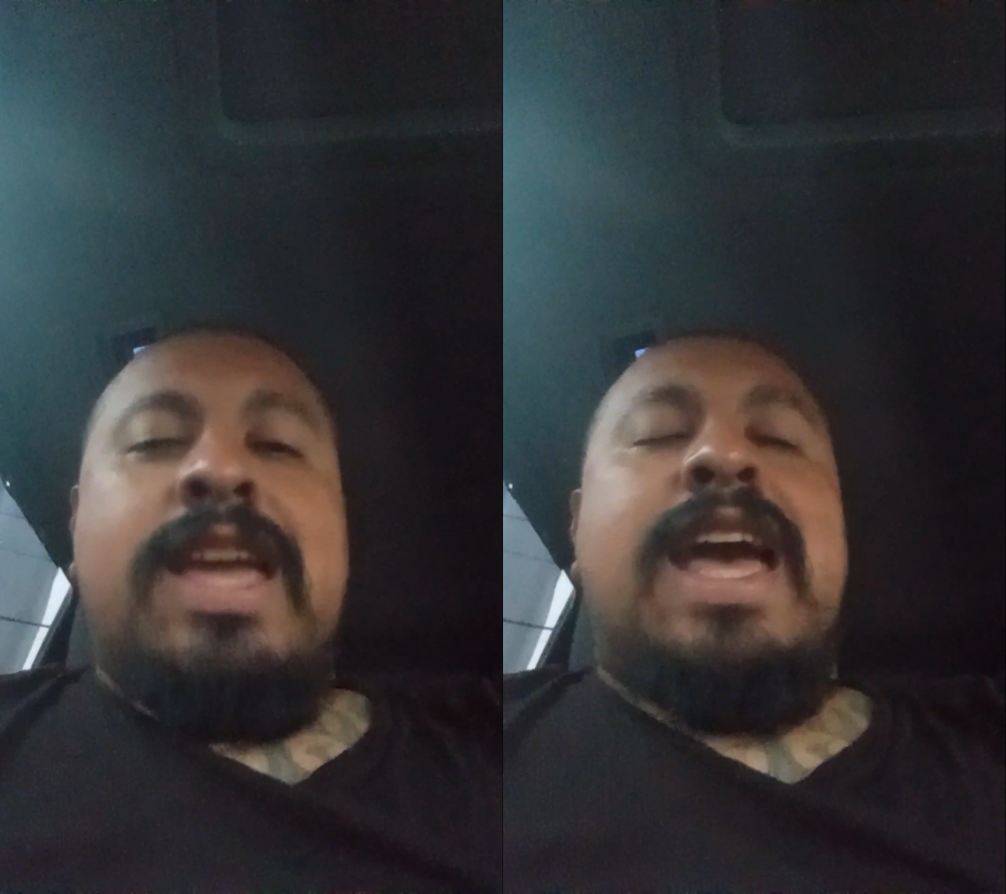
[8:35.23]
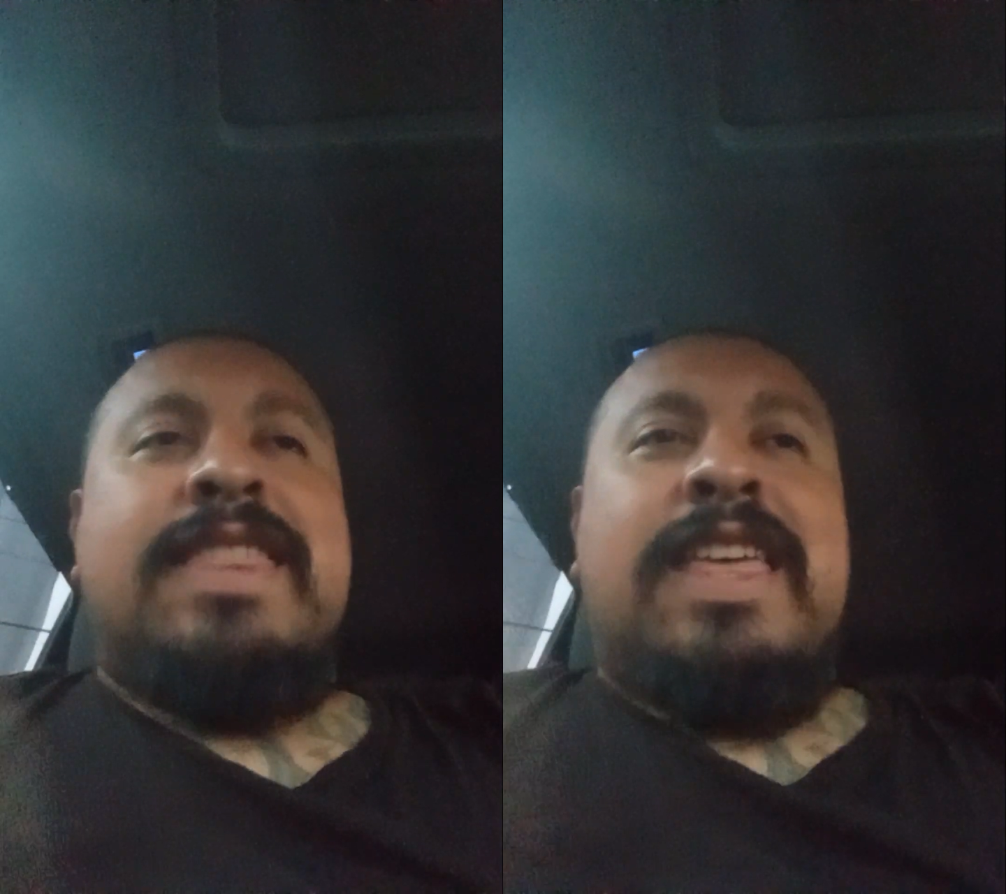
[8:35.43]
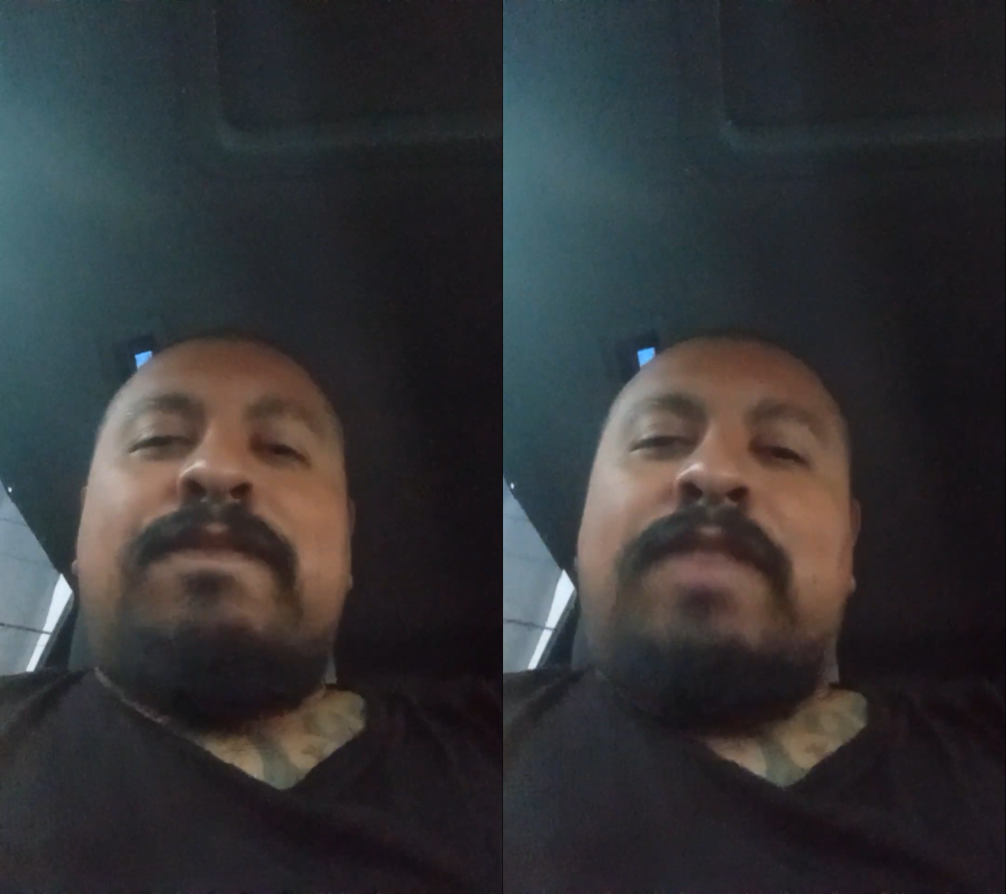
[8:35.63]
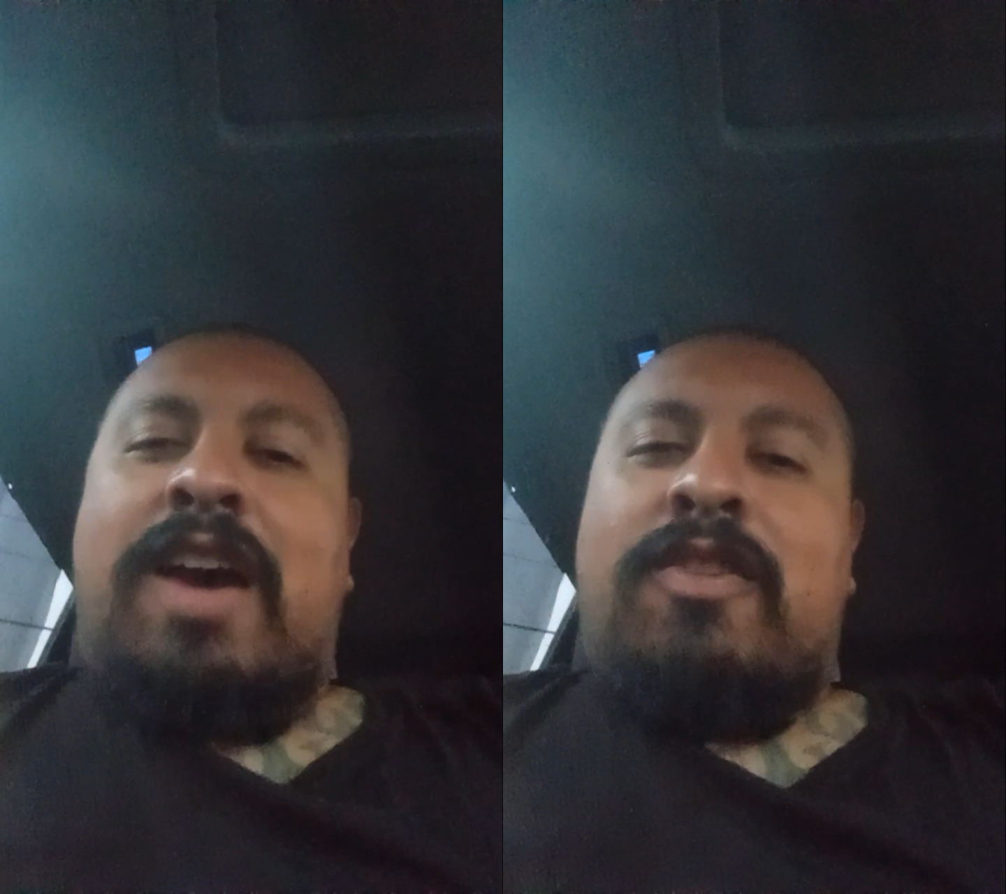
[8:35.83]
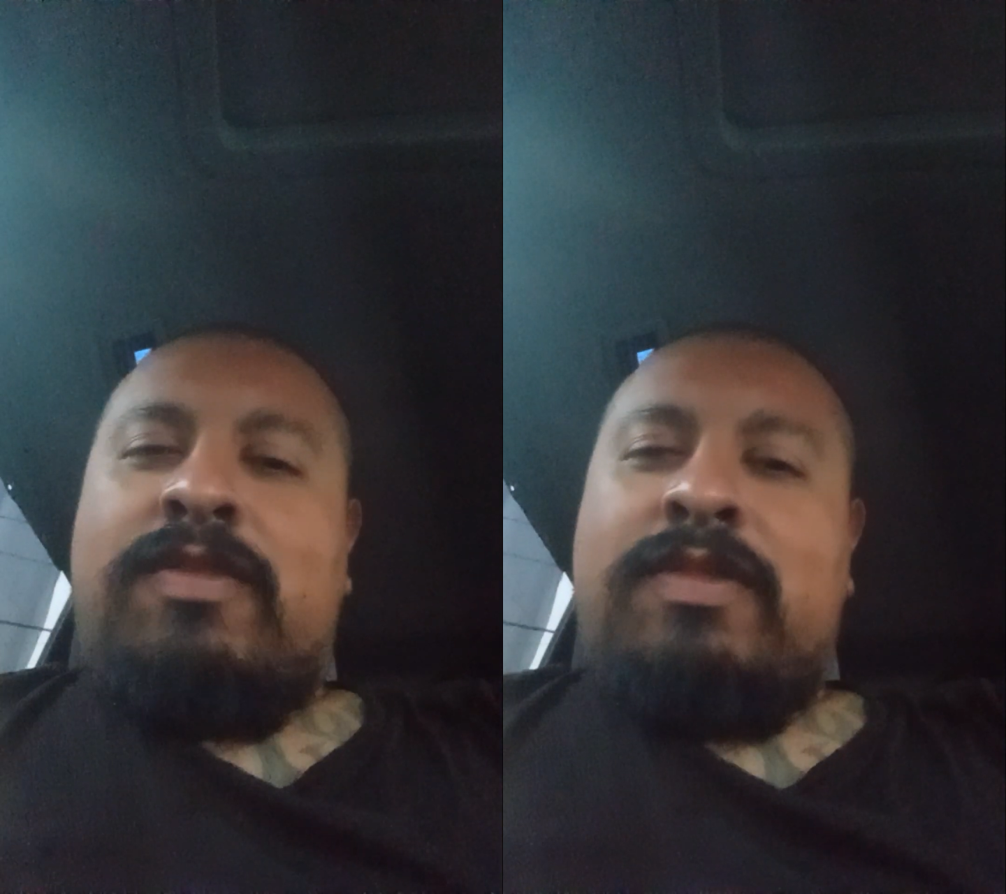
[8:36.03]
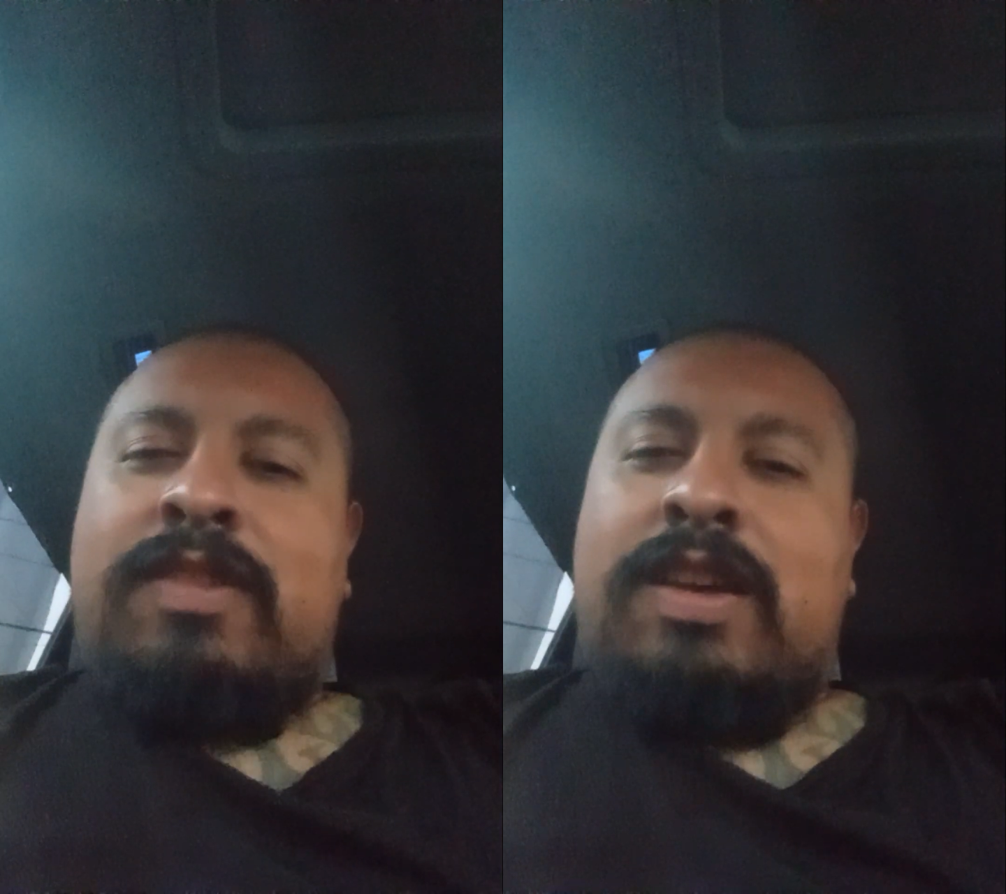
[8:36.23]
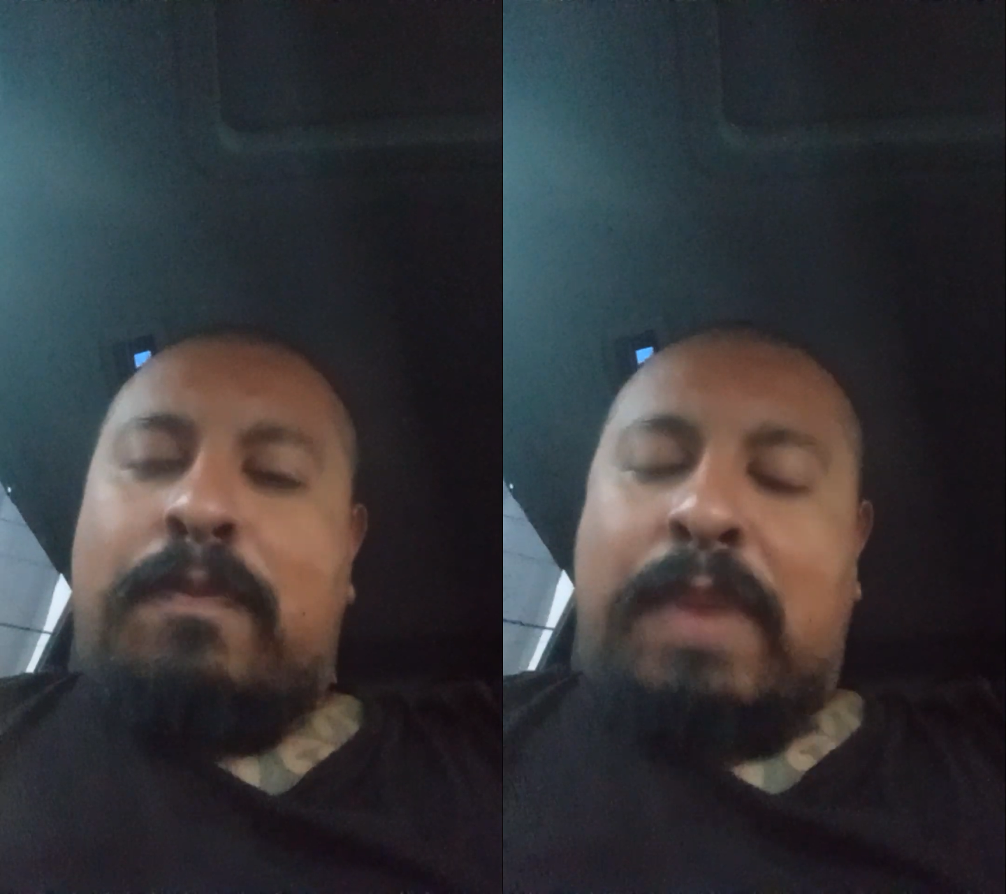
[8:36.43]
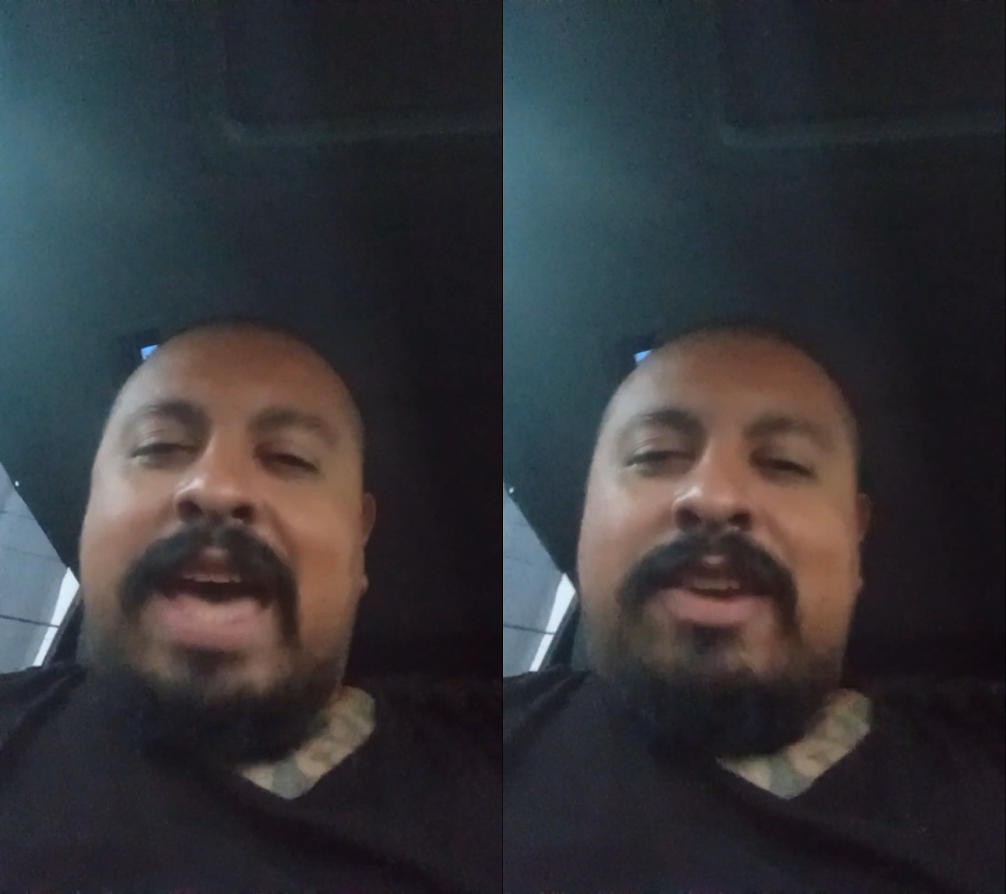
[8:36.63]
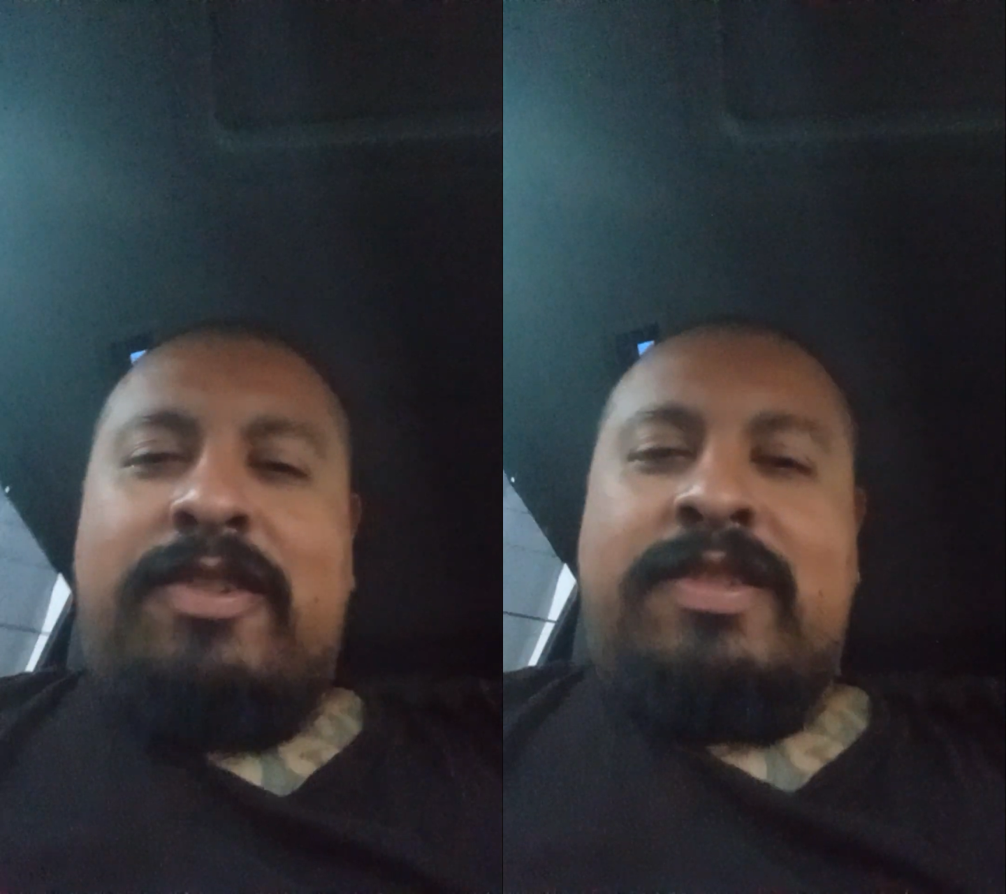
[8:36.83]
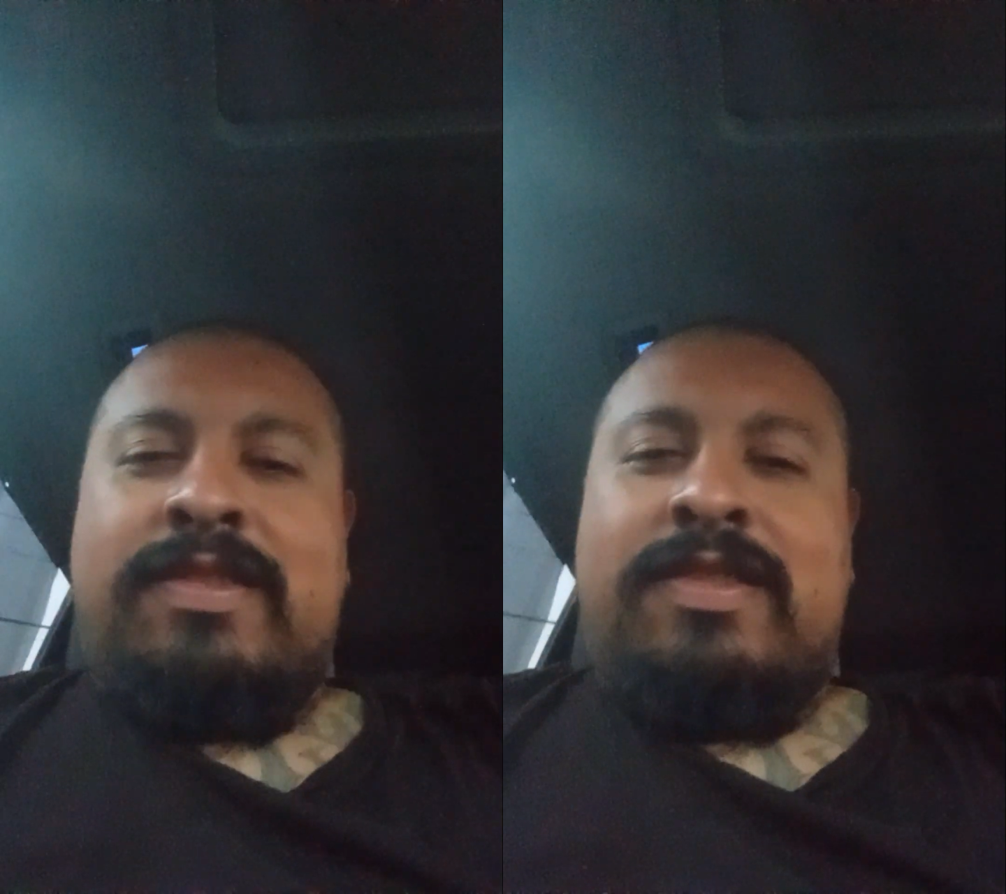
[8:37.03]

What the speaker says: And they found a pattern,